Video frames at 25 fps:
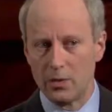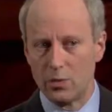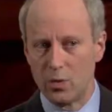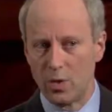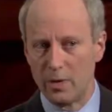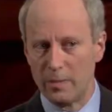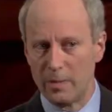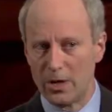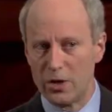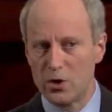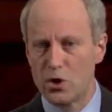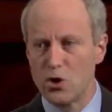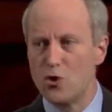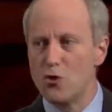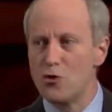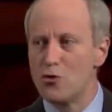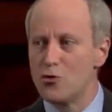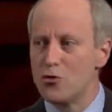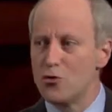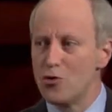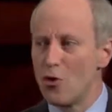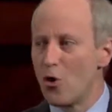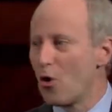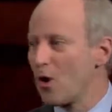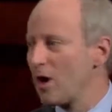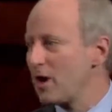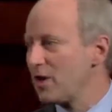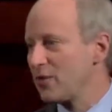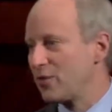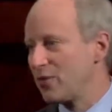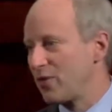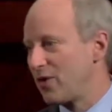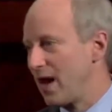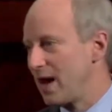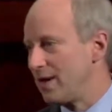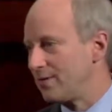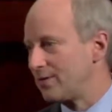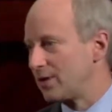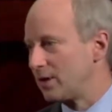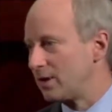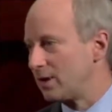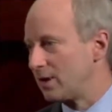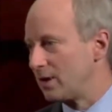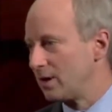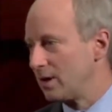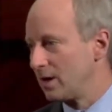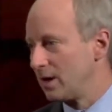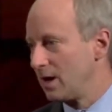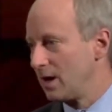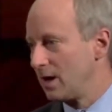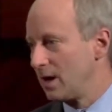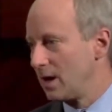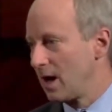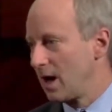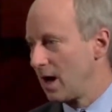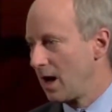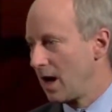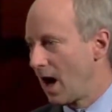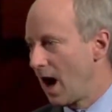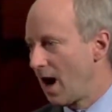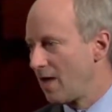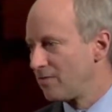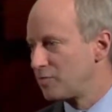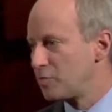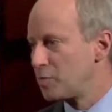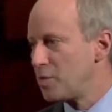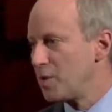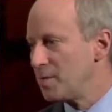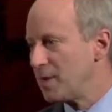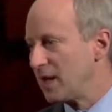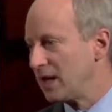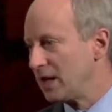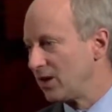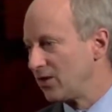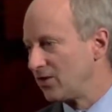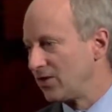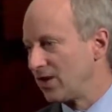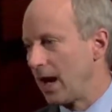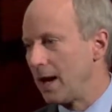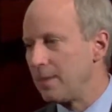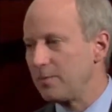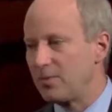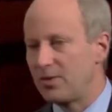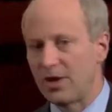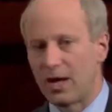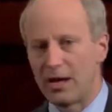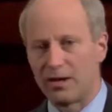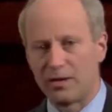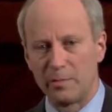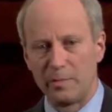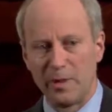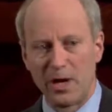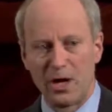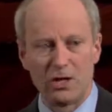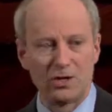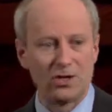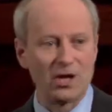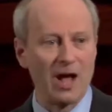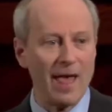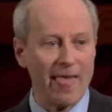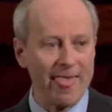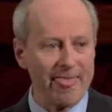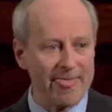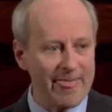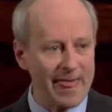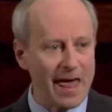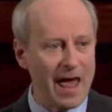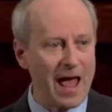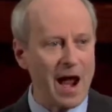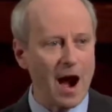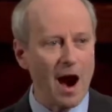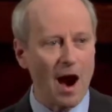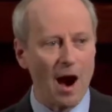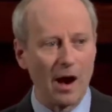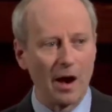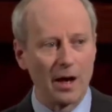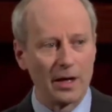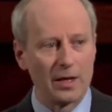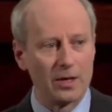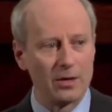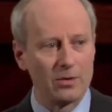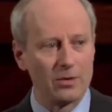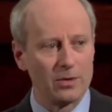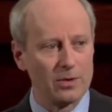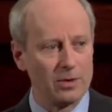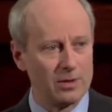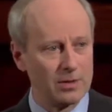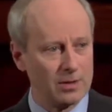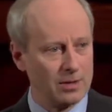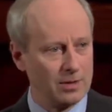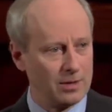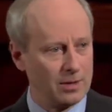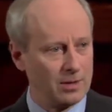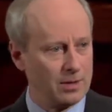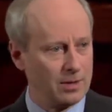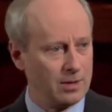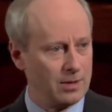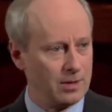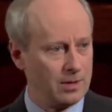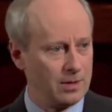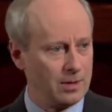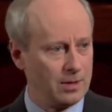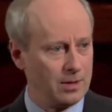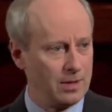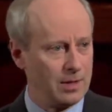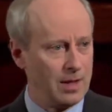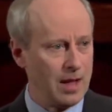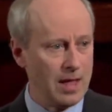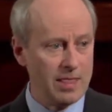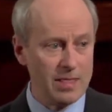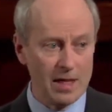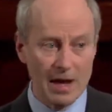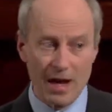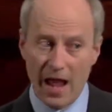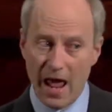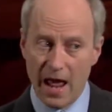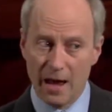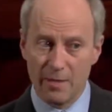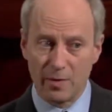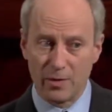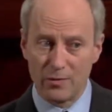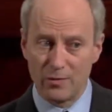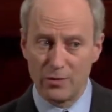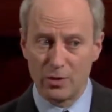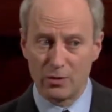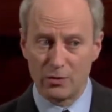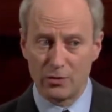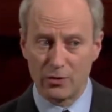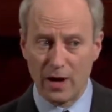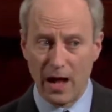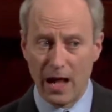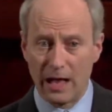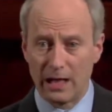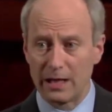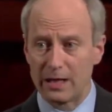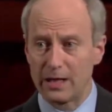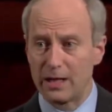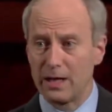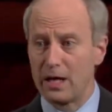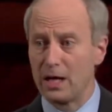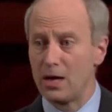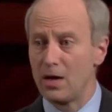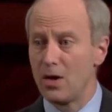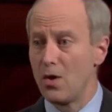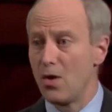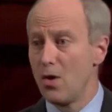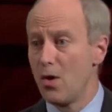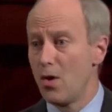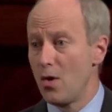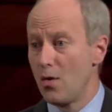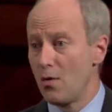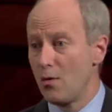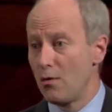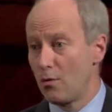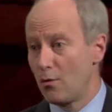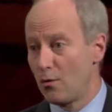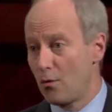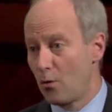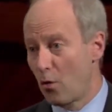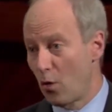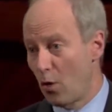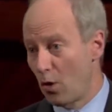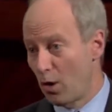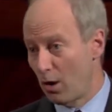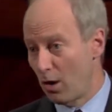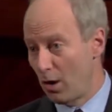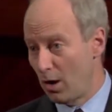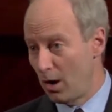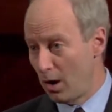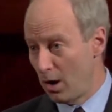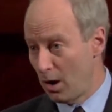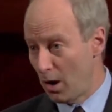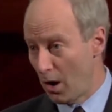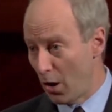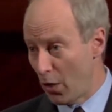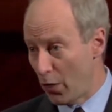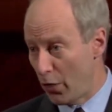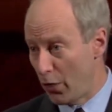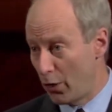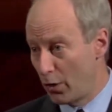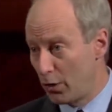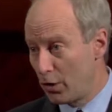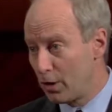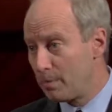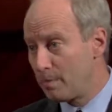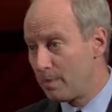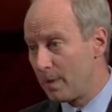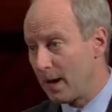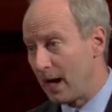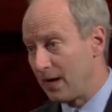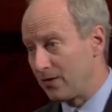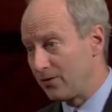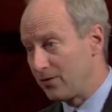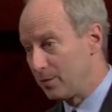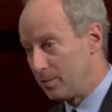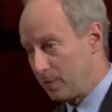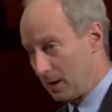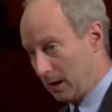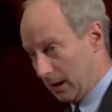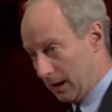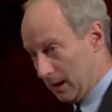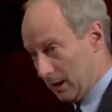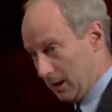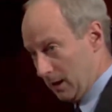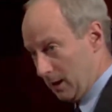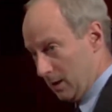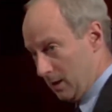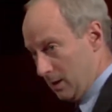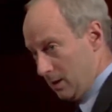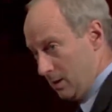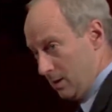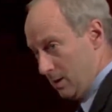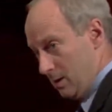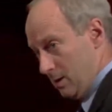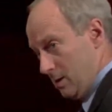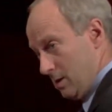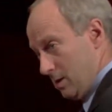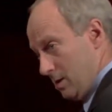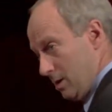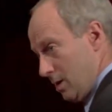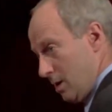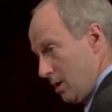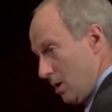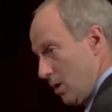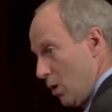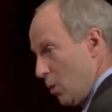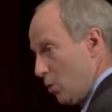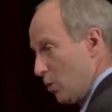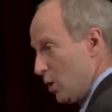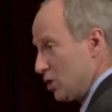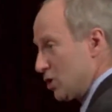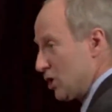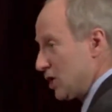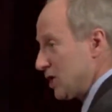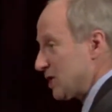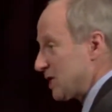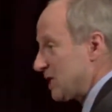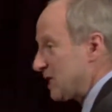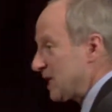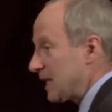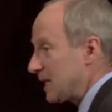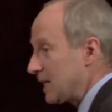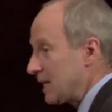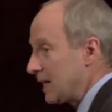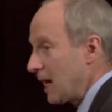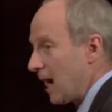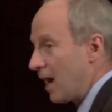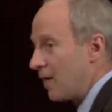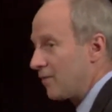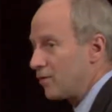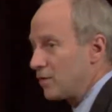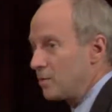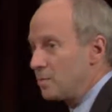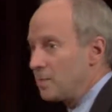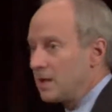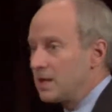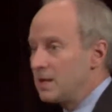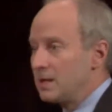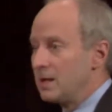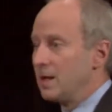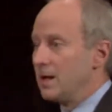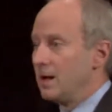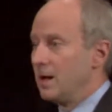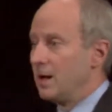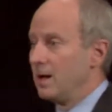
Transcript: a woman, nor in favor of permitting same sex marriage. They argued, in the name of neutrality, for a third possibility, which is that government